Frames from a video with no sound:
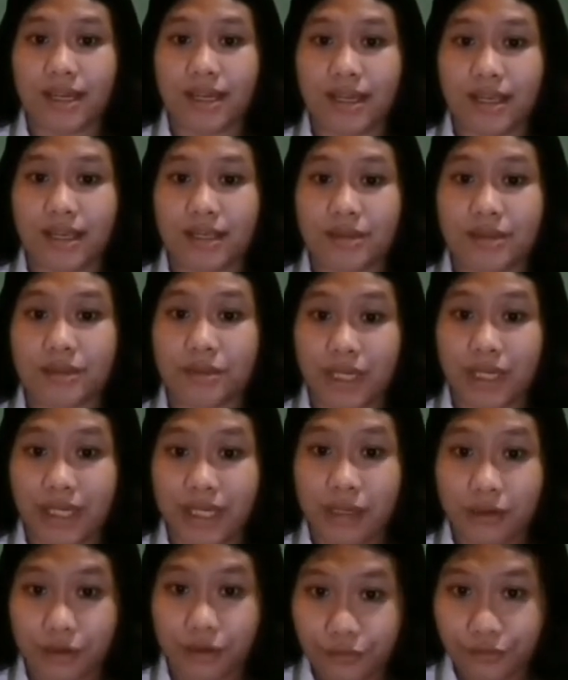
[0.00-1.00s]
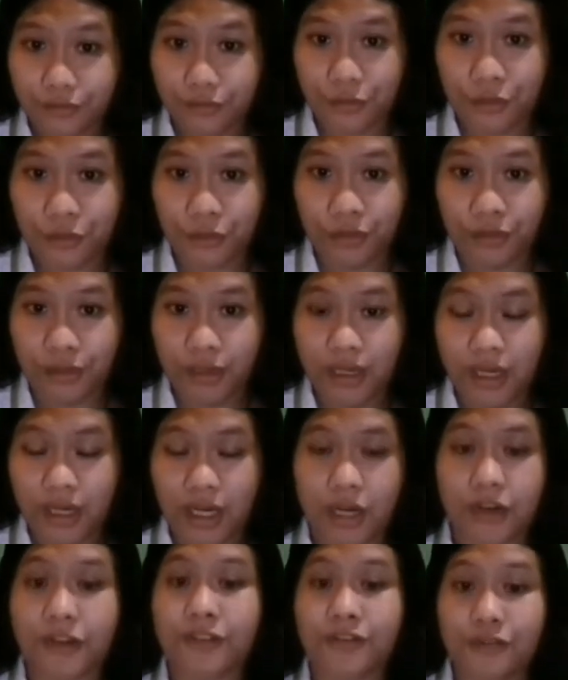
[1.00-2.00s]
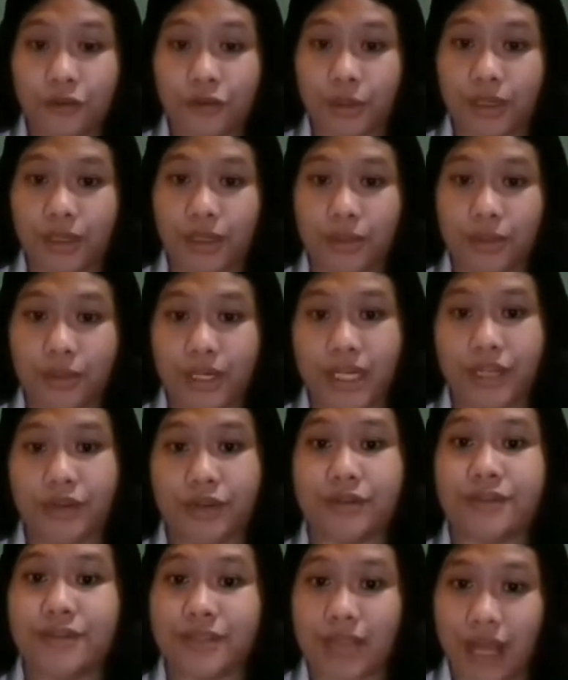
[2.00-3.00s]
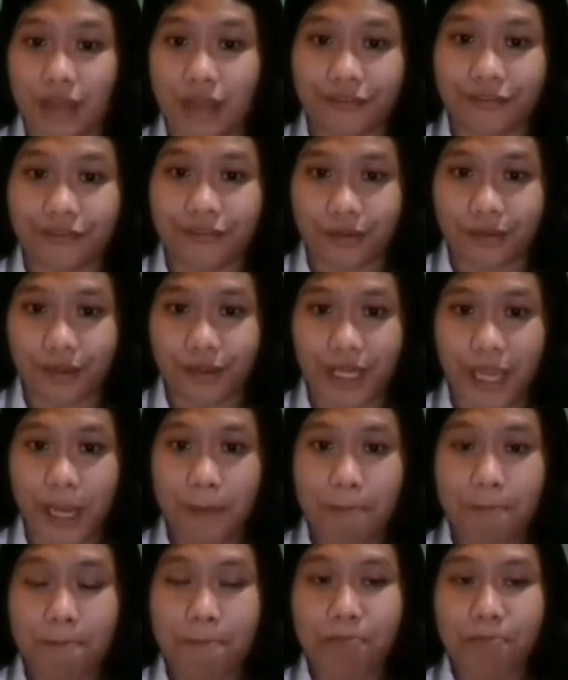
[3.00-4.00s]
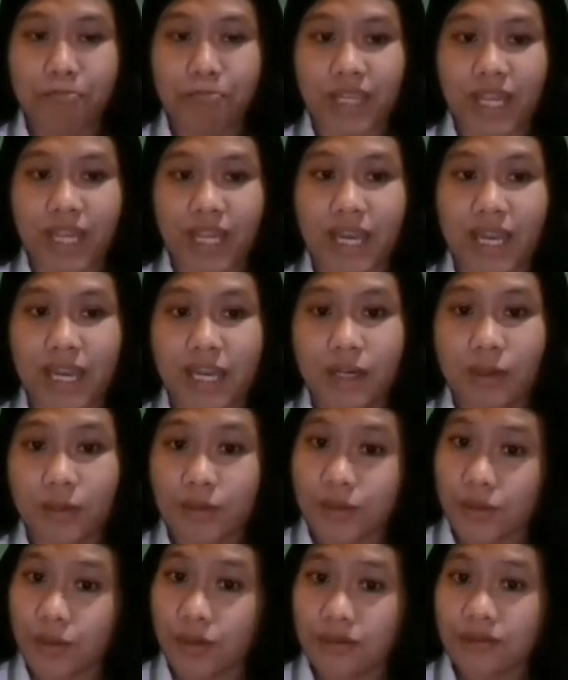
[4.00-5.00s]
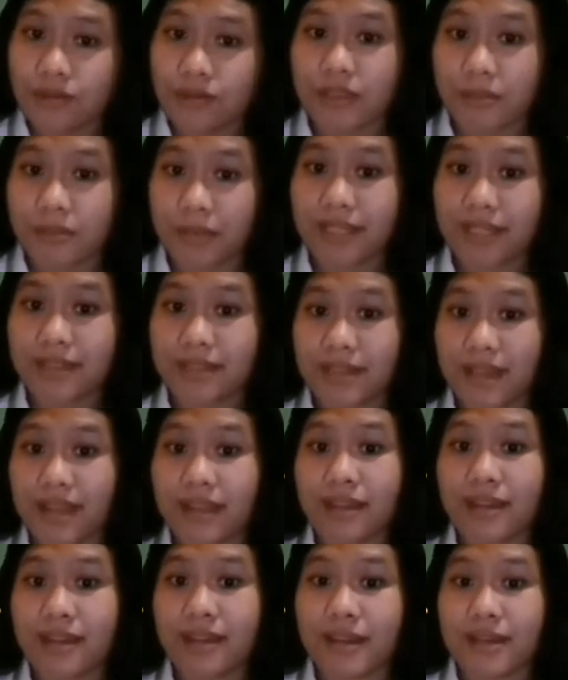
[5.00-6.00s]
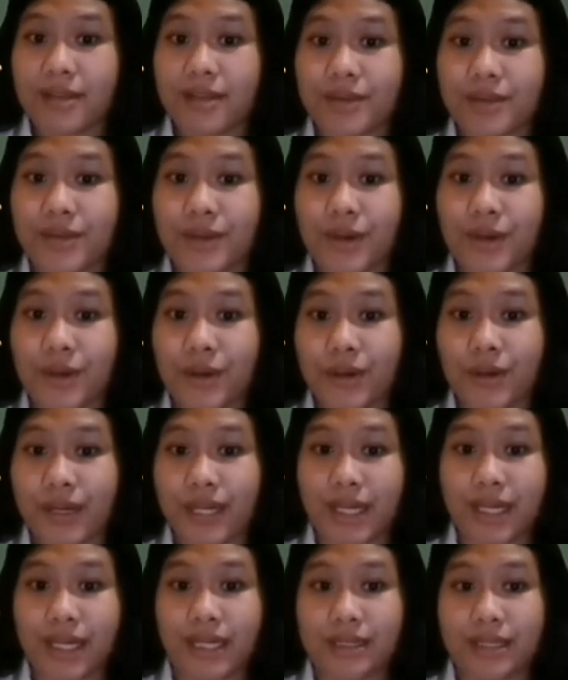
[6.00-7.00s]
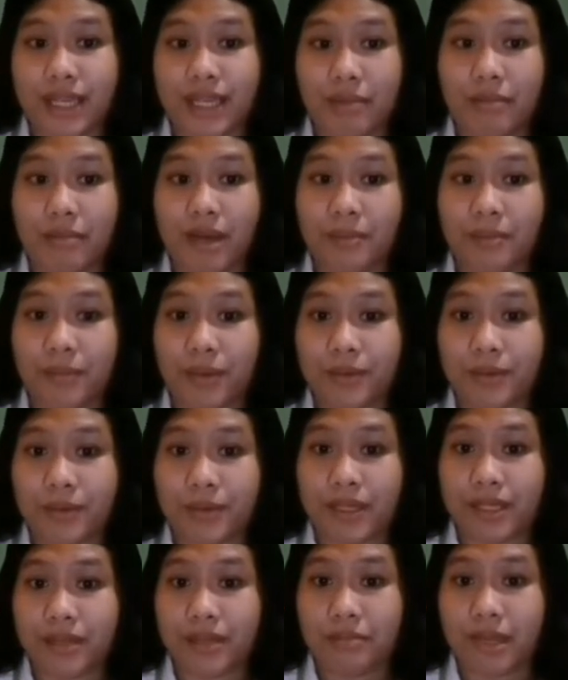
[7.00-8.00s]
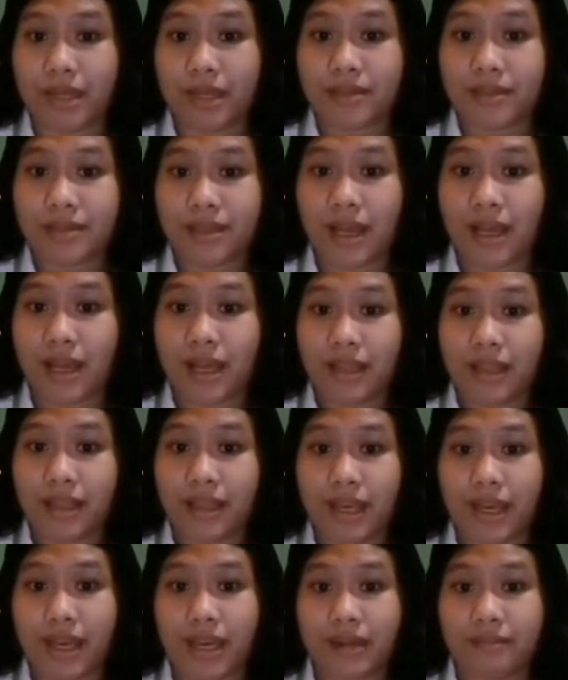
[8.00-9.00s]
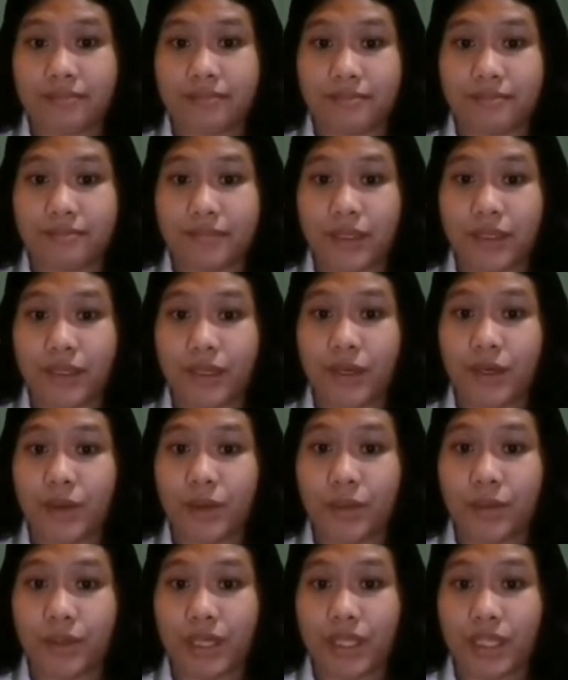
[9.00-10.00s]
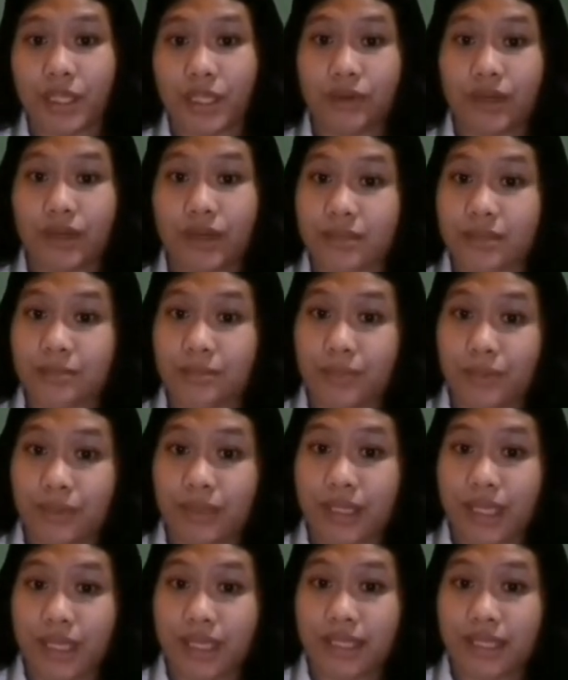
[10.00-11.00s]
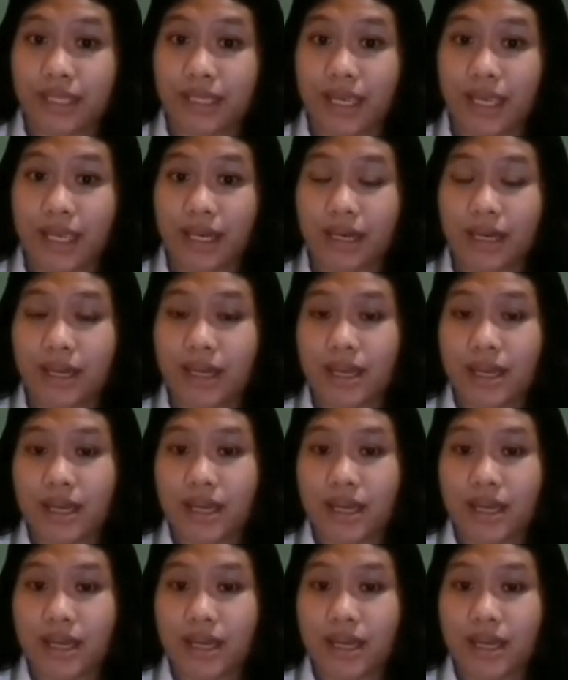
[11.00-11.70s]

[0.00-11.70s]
is really hurtful hurtful within yourself okay and also the mental so it came up also in the mental that you know when you got bullied then